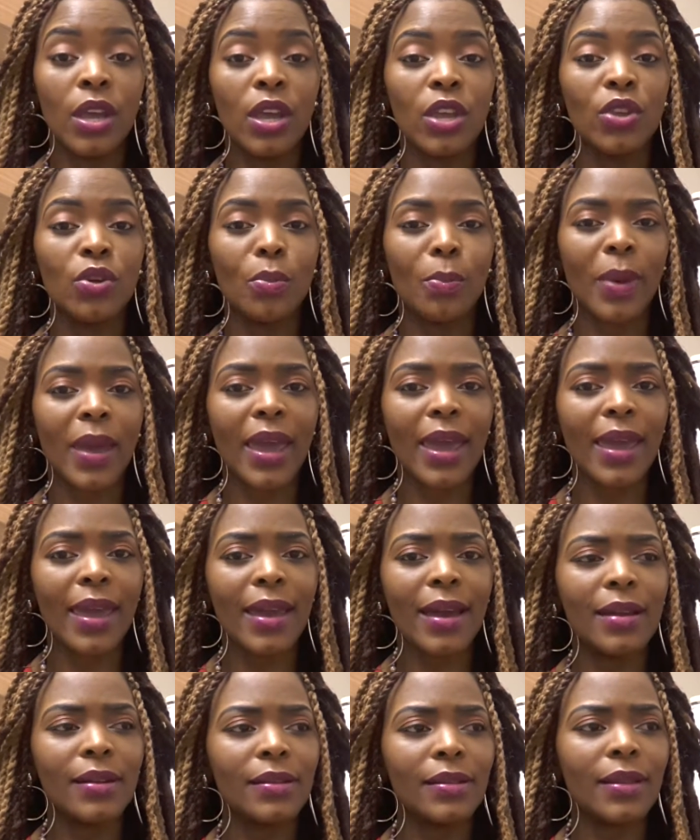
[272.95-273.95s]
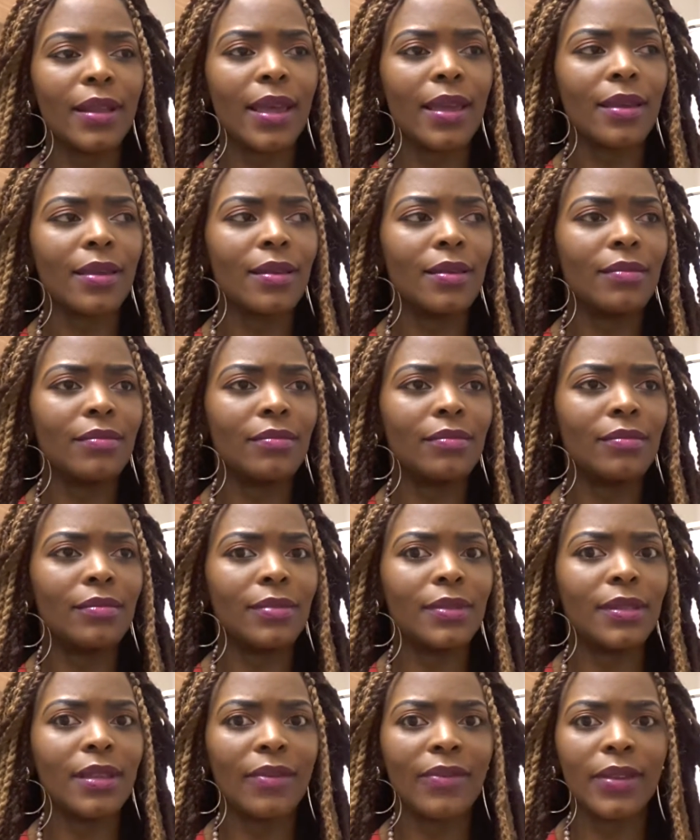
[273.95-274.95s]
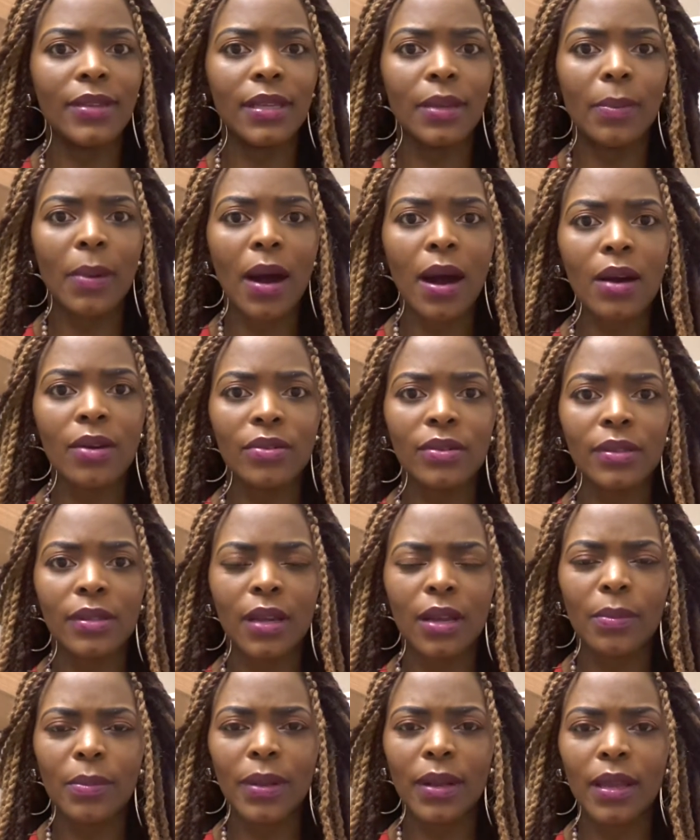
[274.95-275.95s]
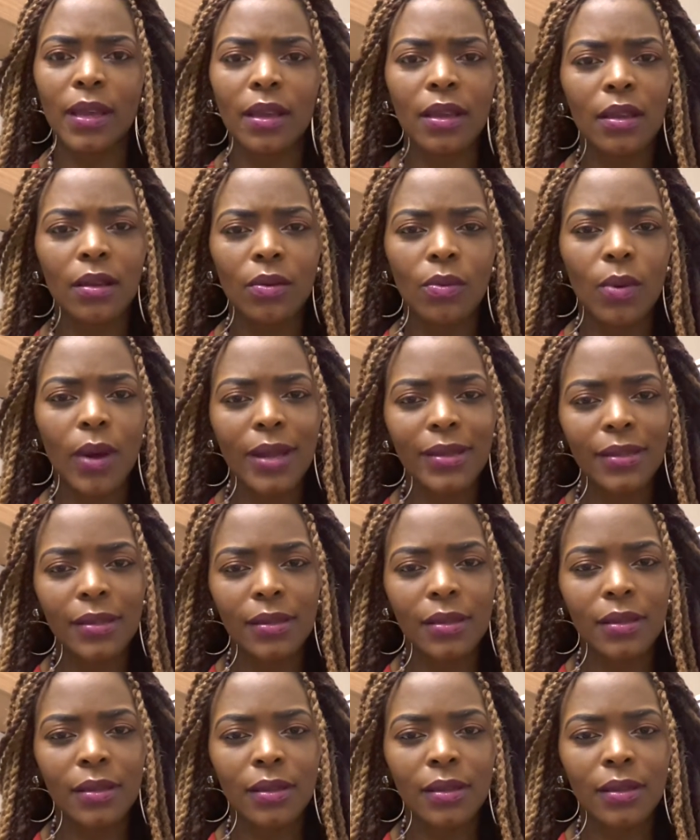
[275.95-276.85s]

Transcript: you pay and it's like £70 and be like, what?